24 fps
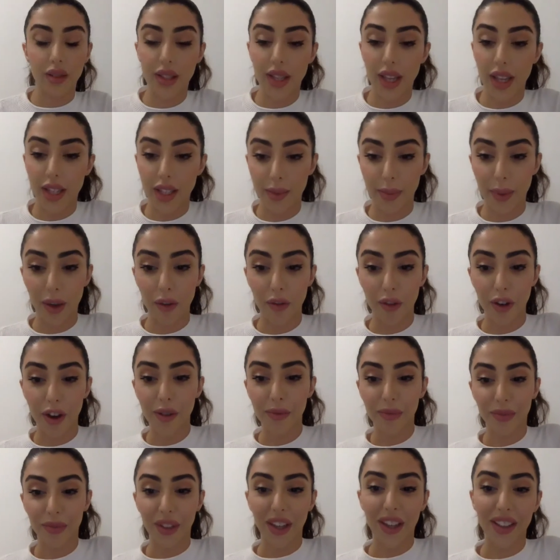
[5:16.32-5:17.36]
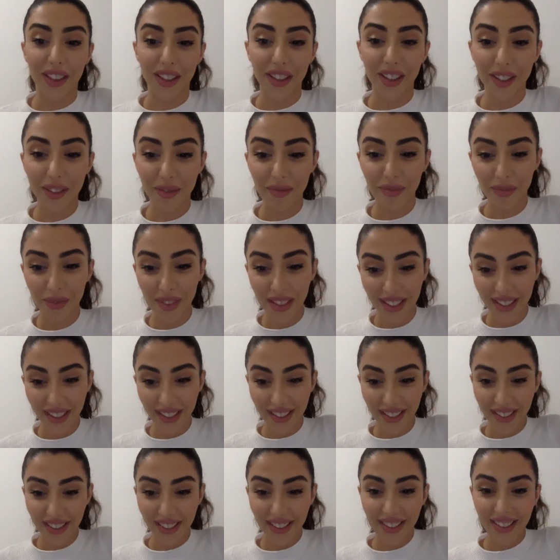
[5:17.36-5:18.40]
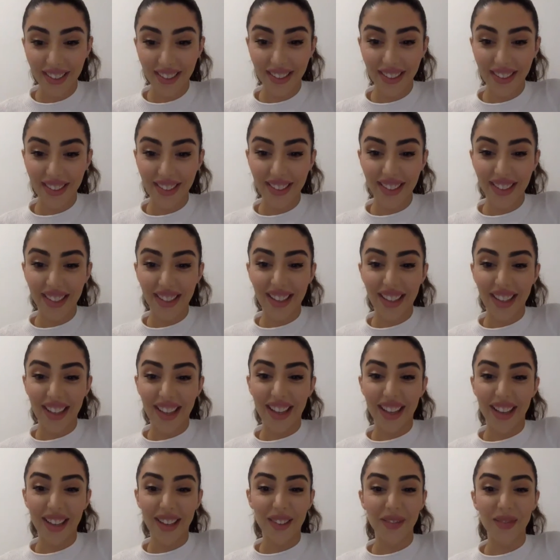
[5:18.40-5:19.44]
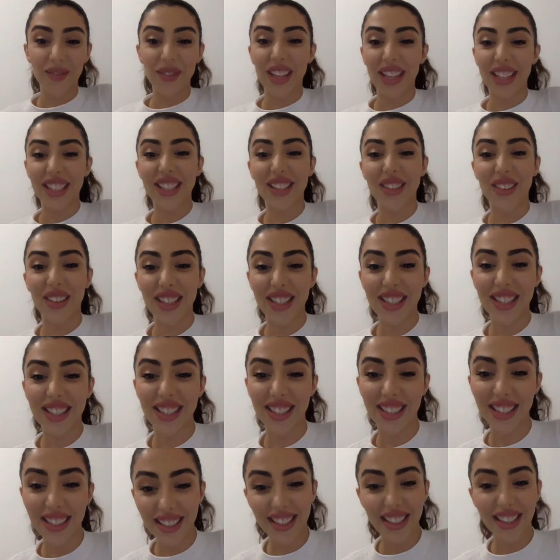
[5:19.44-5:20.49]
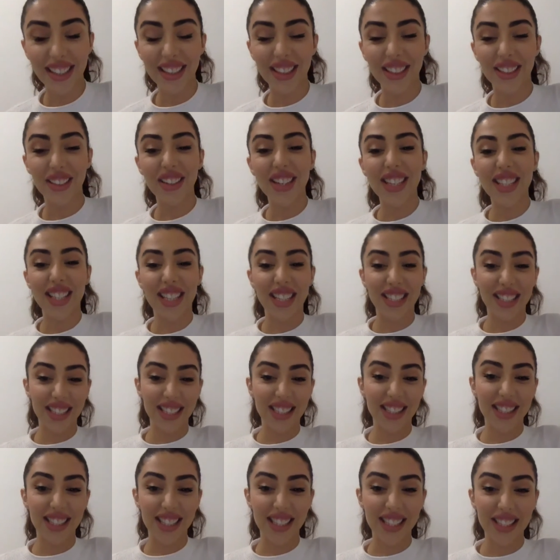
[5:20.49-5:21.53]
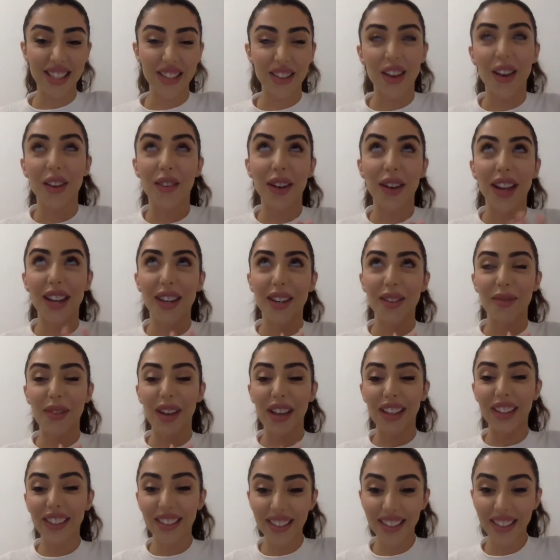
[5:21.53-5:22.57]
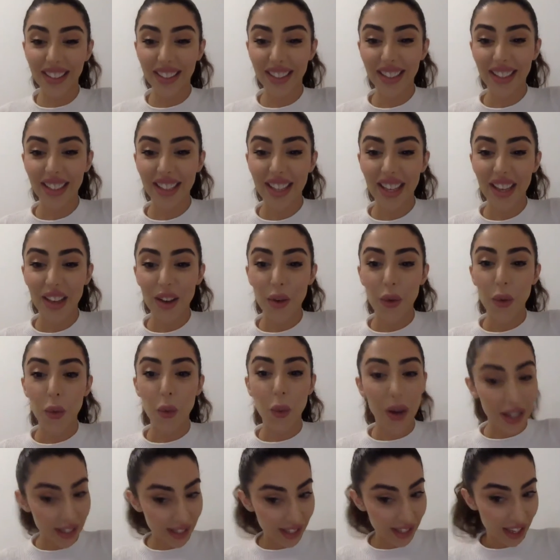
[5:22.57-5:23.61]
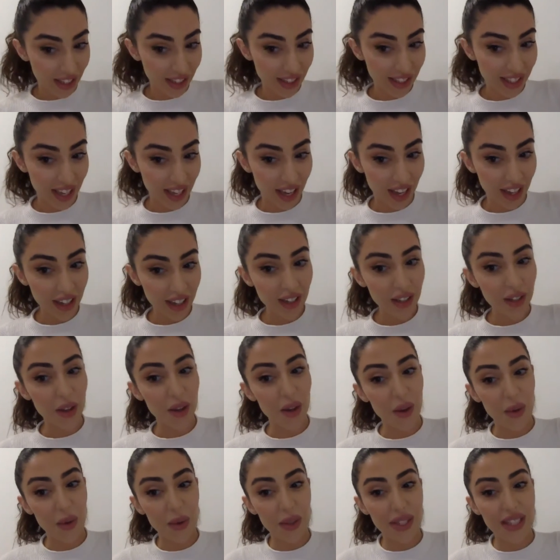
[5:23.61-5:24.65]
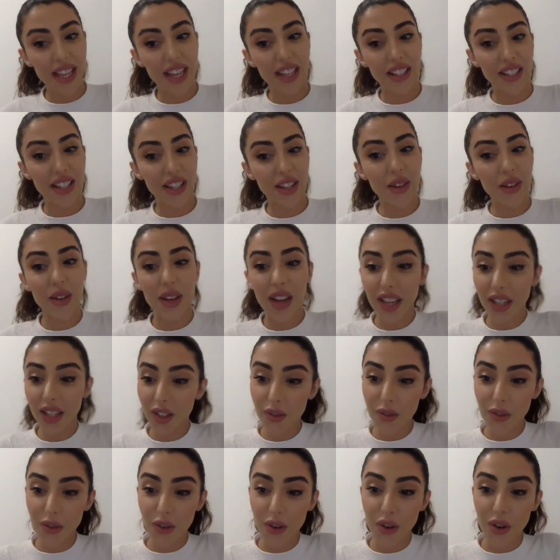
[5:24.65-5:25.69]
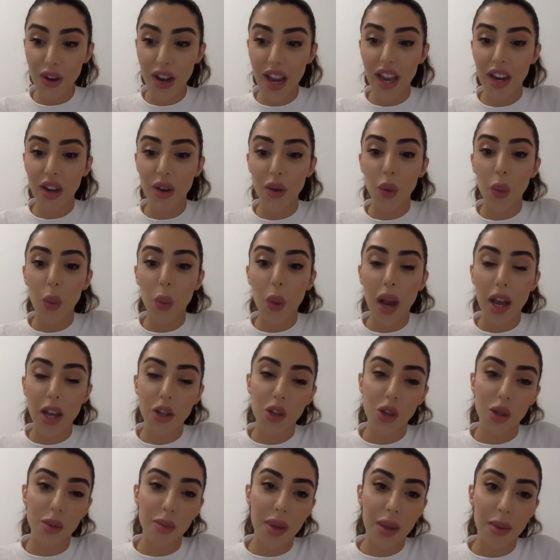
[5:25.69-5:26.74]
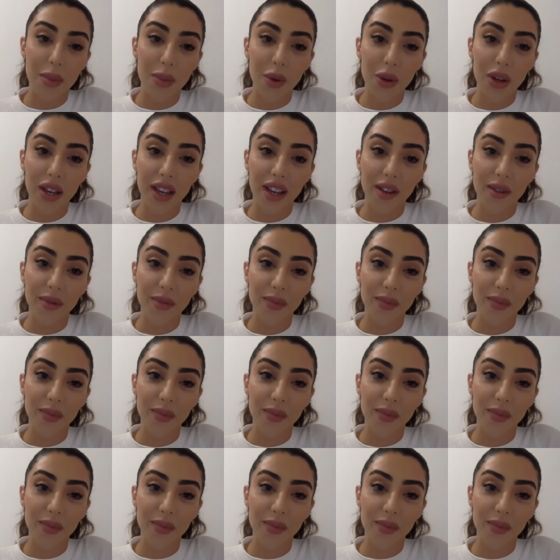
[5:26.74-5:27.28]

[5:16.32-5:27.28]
Sounds about right, I think. Next question. In 3 sentences or a roundabout, what is ALTA? Who was ALTA created for, and why should people care?